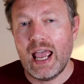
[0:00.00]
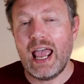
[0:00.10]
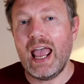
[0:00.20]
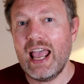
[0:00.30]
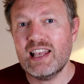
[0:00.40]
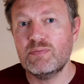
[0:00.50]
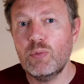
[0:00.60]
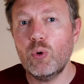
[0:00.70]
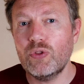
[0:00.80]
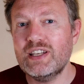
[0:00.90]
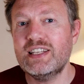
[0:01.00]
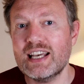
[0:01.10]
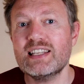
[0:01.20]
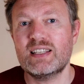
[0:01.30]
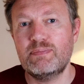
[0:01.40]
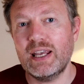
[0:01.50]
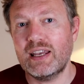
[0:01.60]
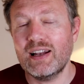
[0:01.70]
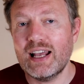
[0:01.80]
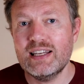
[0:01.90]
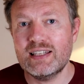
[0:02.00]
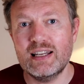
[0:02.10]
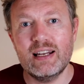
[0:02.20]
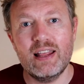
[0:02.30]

It has more than just speculation